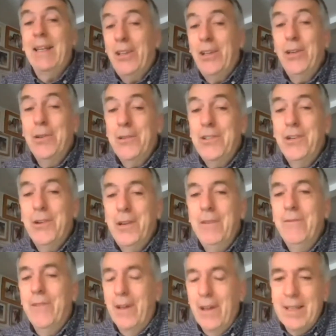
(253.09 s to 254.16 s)
huge
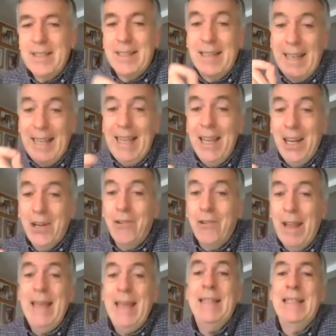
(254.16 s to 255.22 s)
universe that he
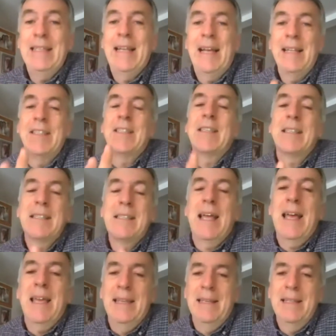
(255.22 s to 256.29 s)
created and
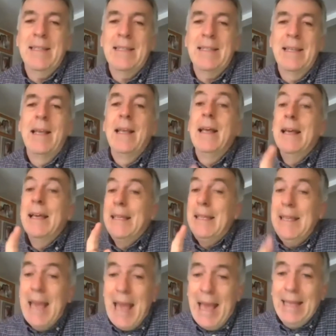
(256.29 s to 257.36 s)
sustains,
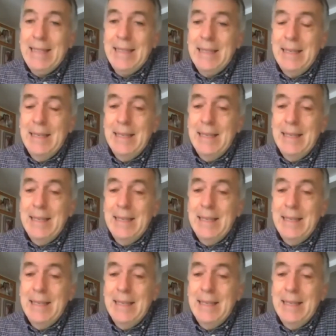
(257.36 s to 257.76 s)
yet